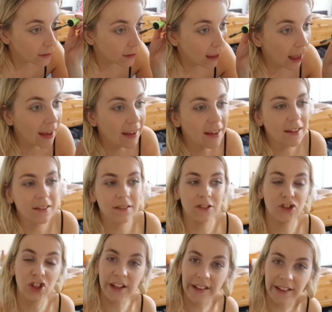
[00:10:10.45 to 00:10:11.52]
like
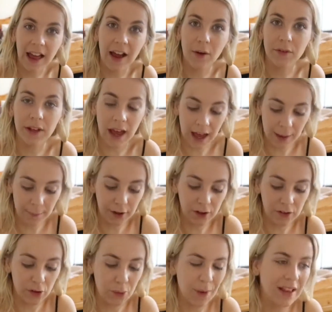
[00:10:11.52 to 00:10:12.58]
chilled out time,
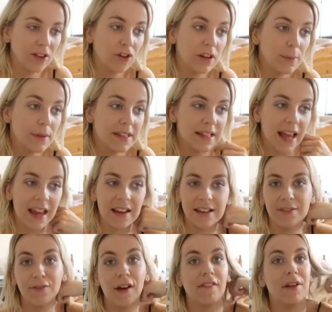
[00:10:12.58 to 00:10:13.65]
because otherwise Christmas Day is
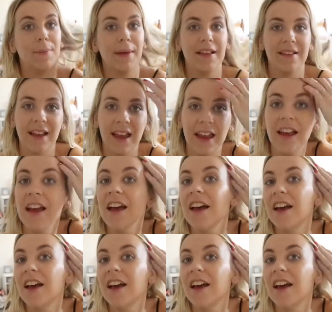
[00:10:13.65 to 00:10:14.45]
very busy,